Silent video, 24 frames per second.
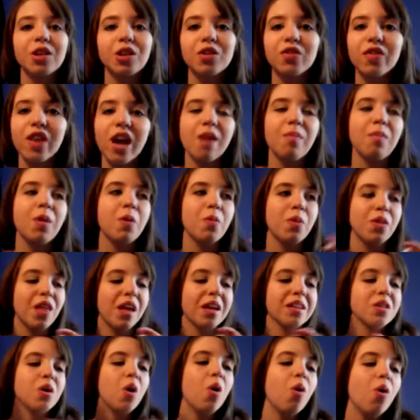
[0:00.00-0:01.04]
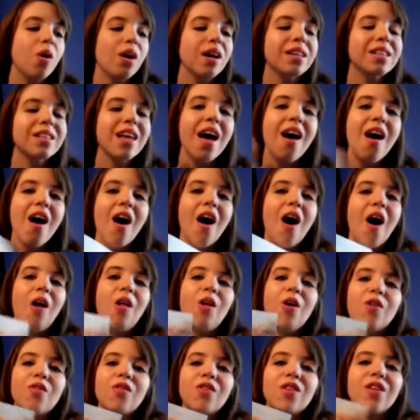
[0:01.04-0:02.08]
family with like toys all
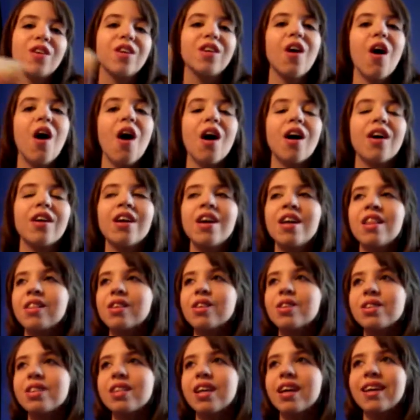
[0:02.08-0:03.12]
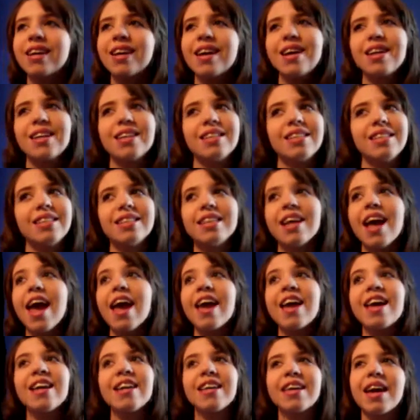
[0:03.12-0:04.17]
over the yard. There's like
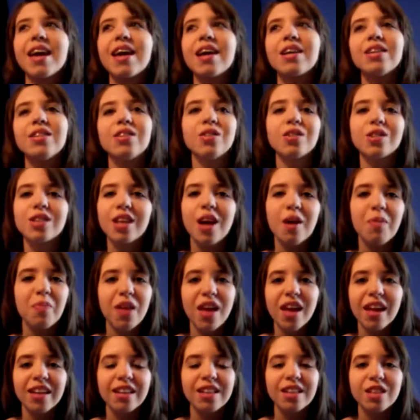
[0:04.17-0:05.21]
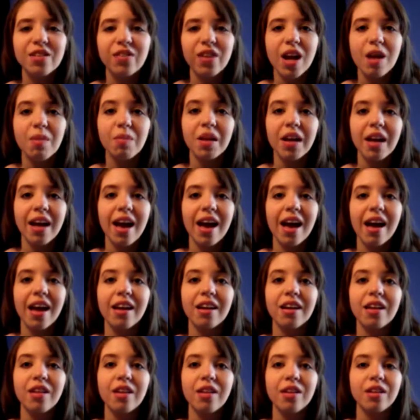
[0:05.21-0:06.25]
8 kids or something in this family,
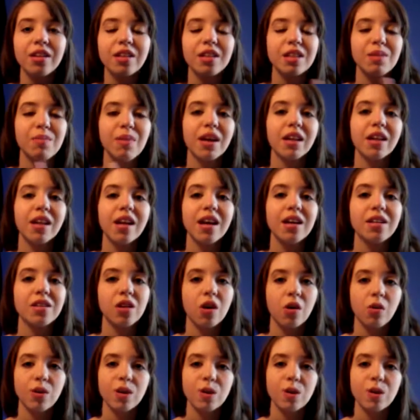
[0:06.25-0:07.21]
and Samantha has always